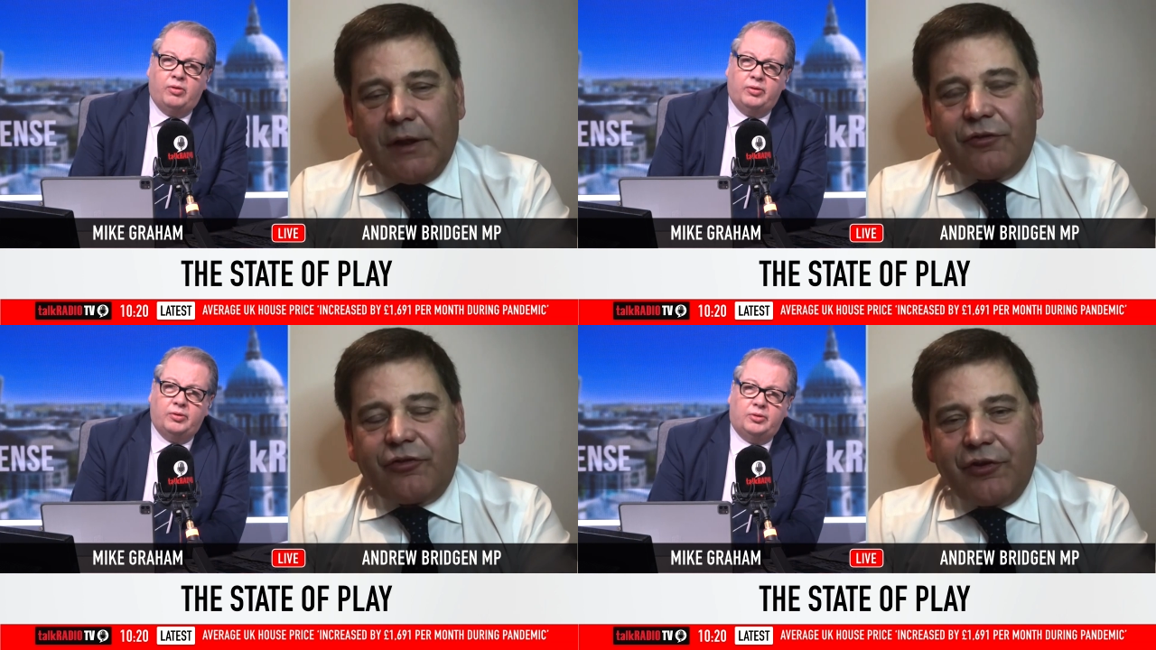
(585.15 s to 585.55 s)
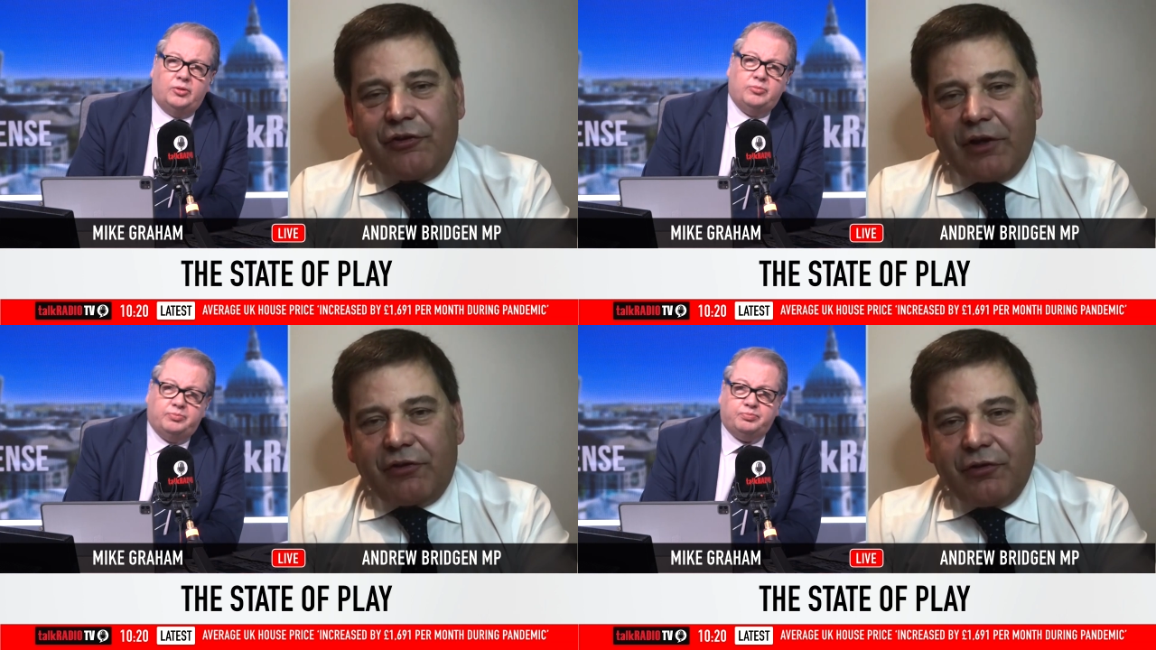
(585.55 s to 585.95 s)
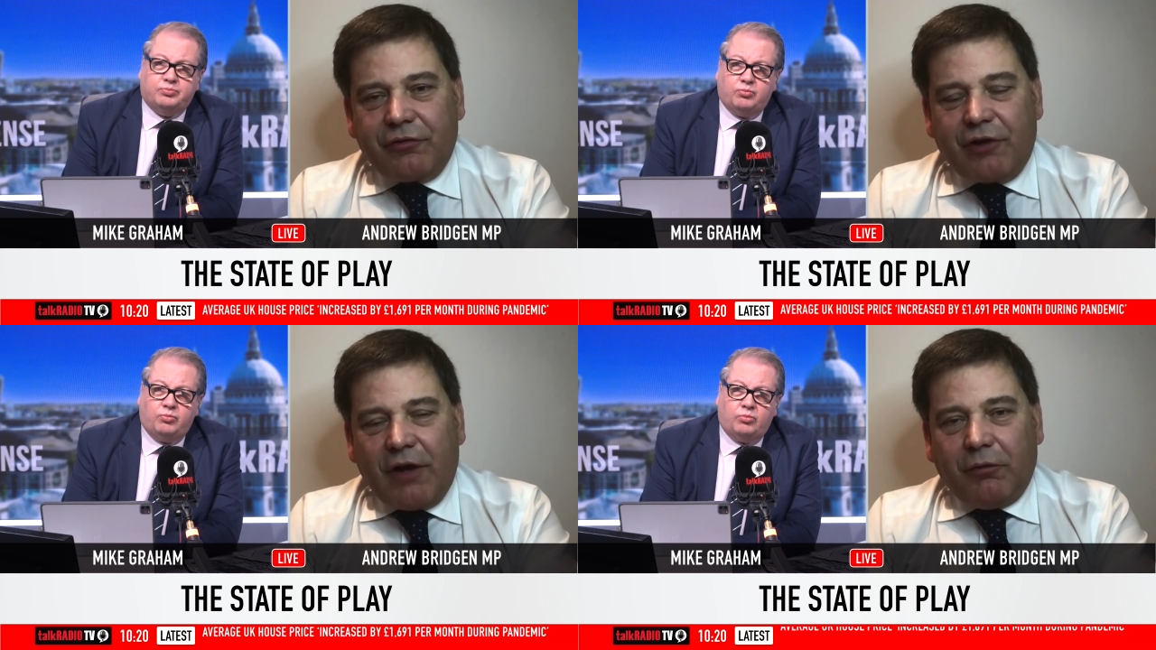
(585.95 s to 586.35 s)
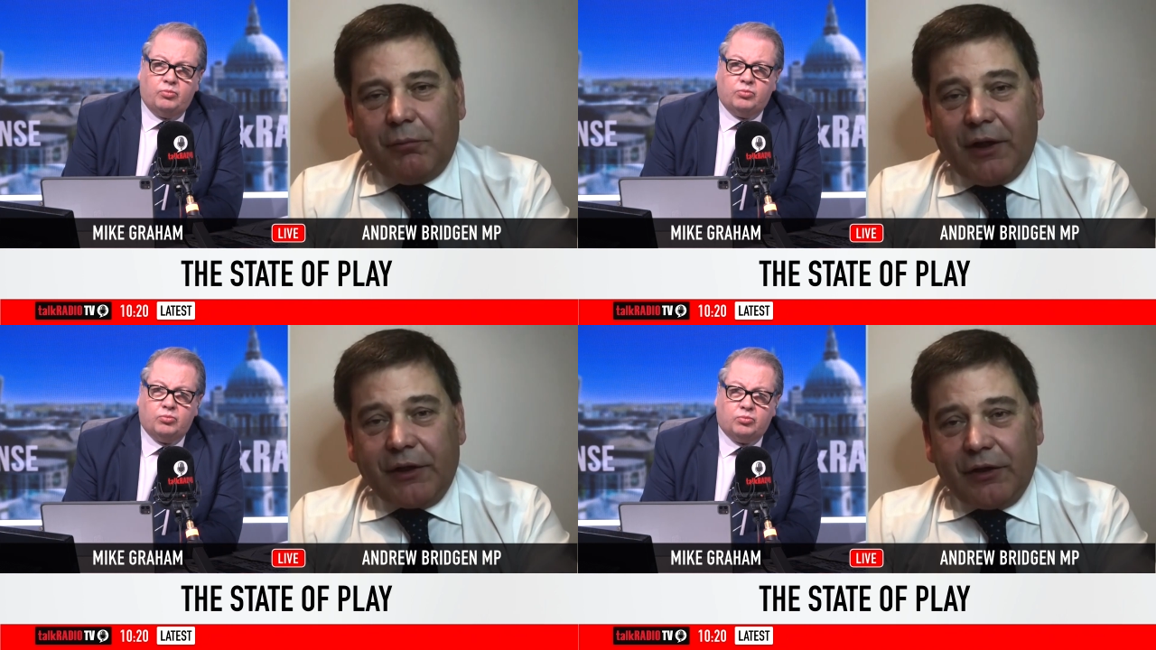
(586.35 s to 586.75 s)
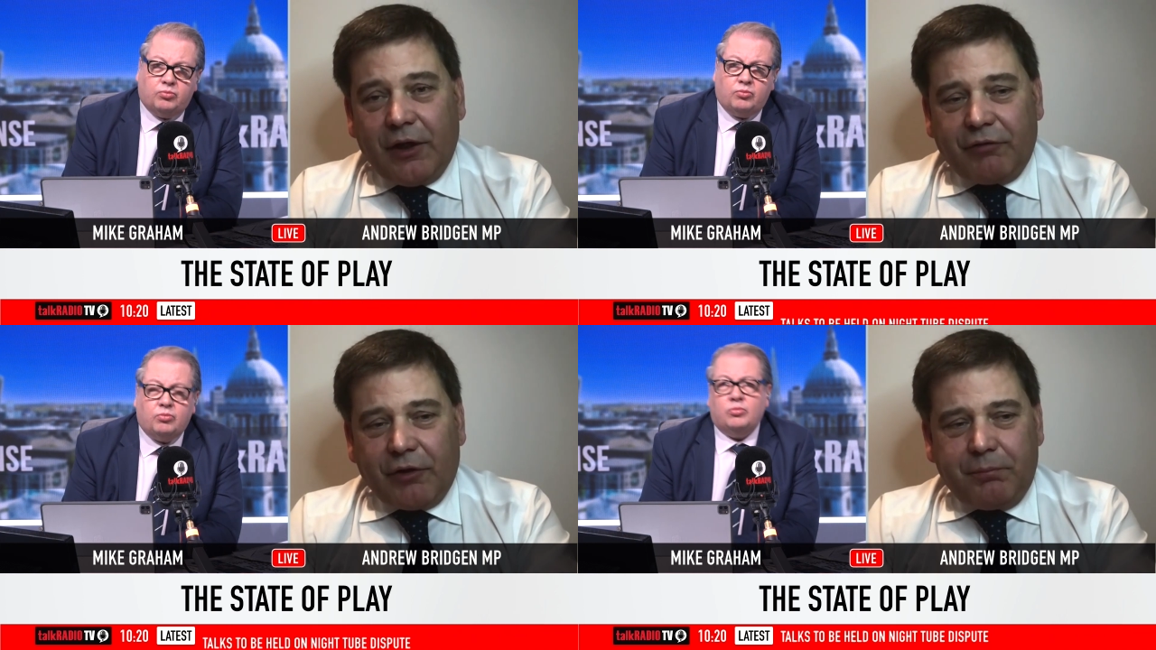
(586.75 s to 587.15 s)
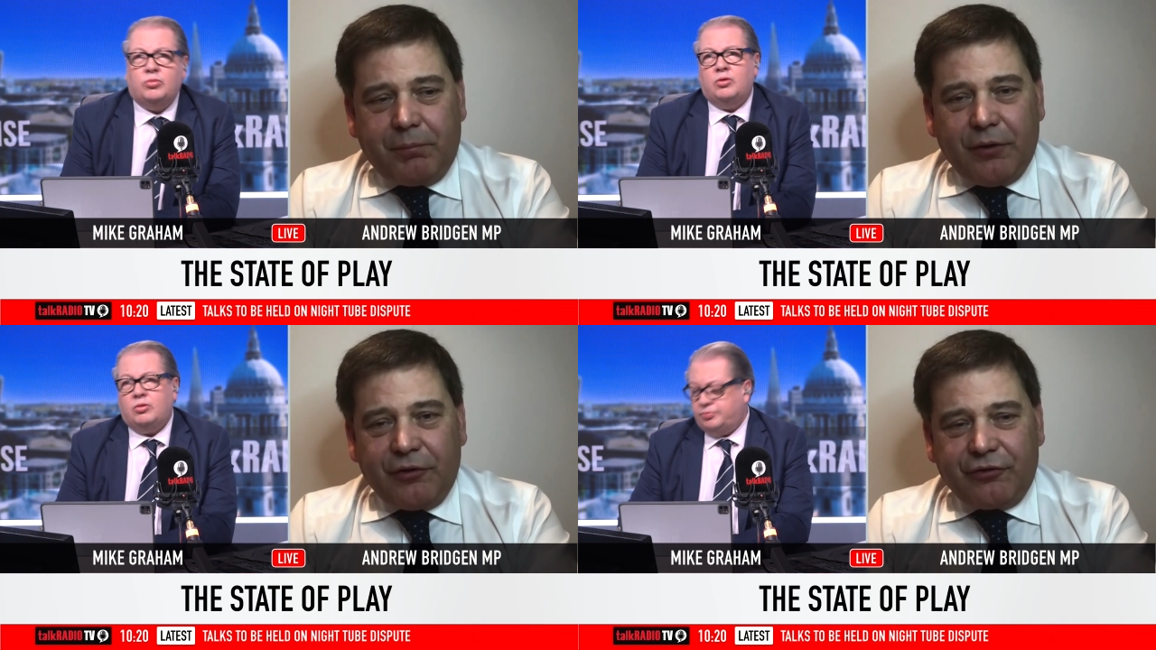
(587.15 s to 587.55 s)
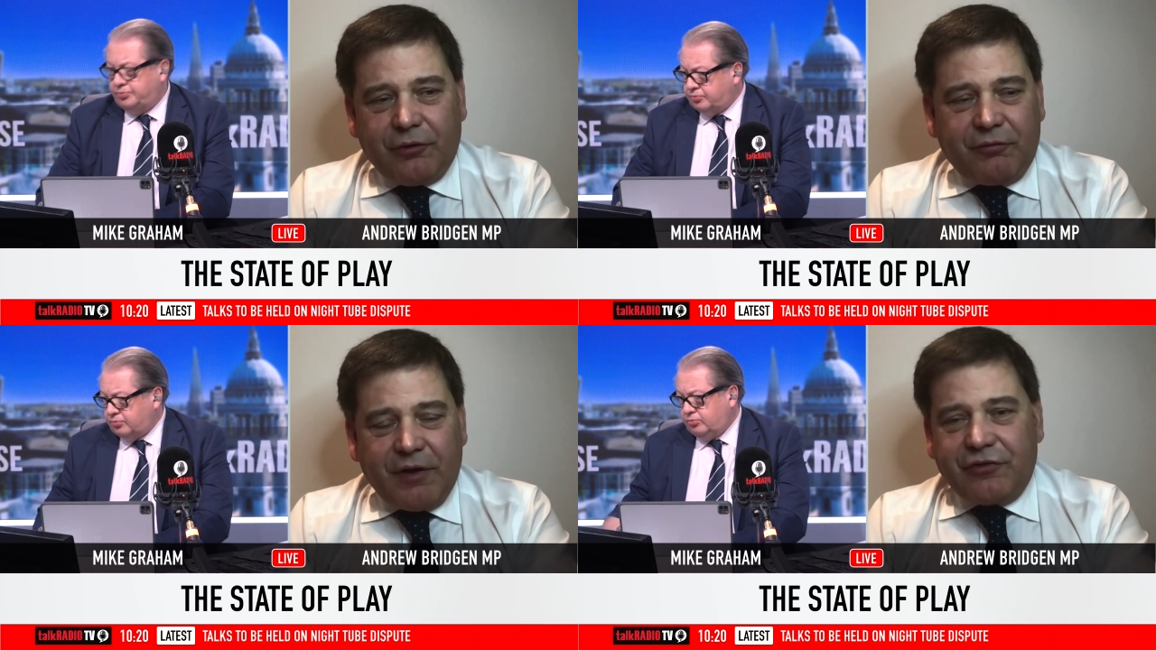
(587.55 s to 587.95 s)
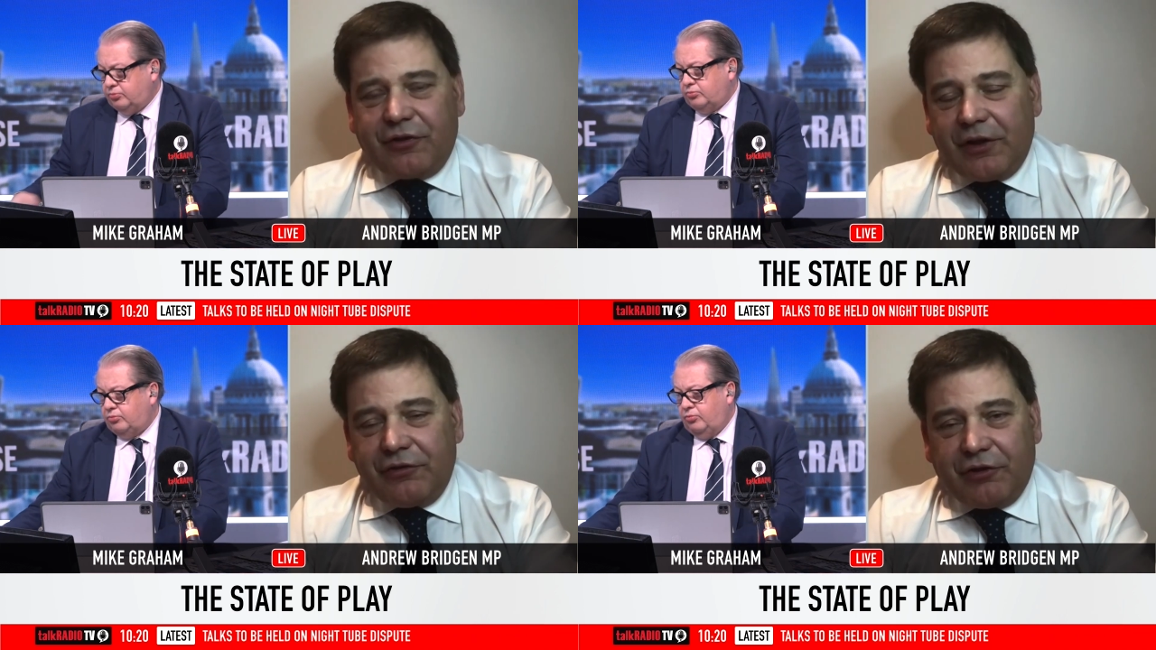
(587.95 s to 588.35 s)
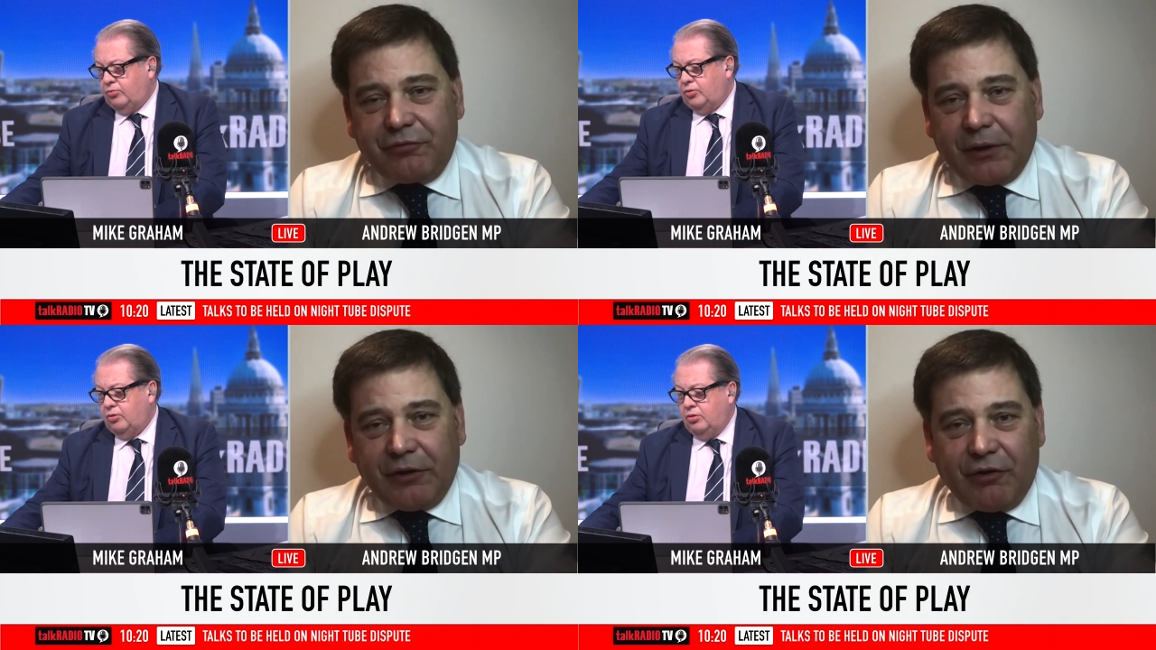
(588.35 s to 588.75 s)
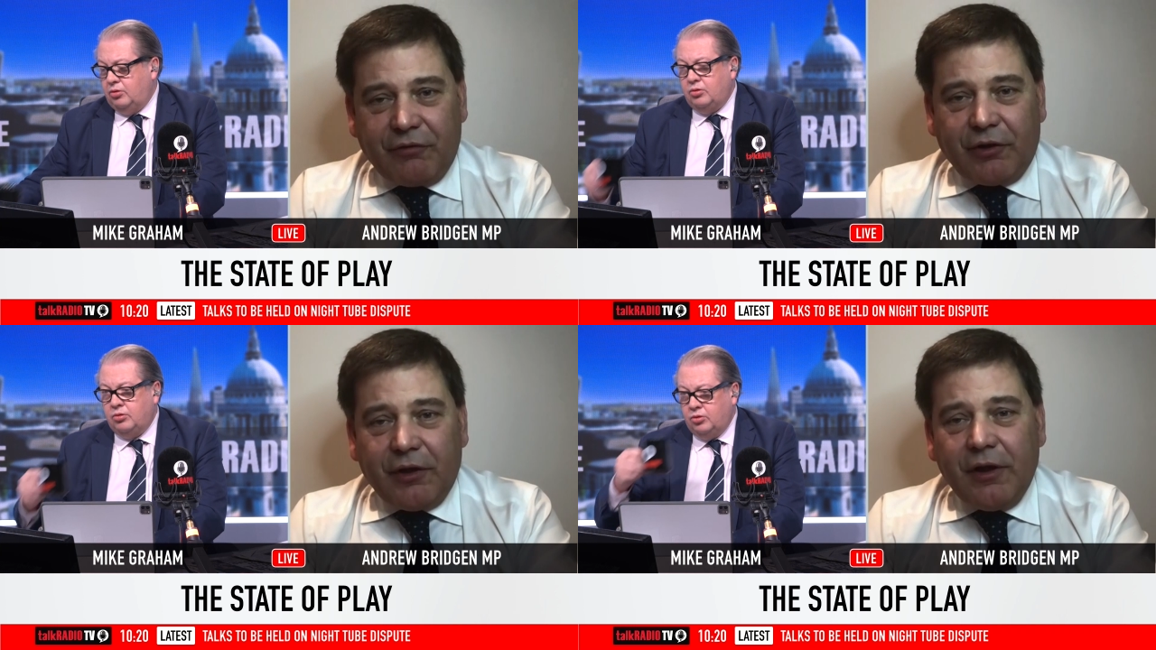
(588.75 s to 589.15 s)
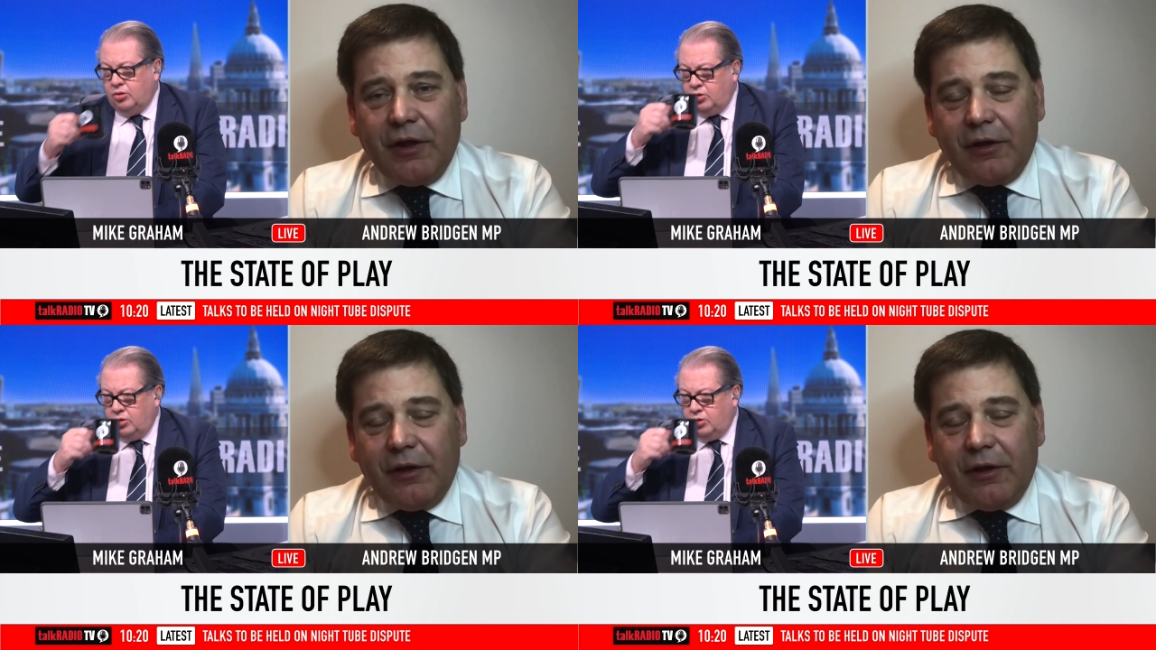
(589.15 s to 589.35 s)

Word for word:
Speaker 1: It's the direction of travel, Mike, and I've got a personal vested interest because I've got a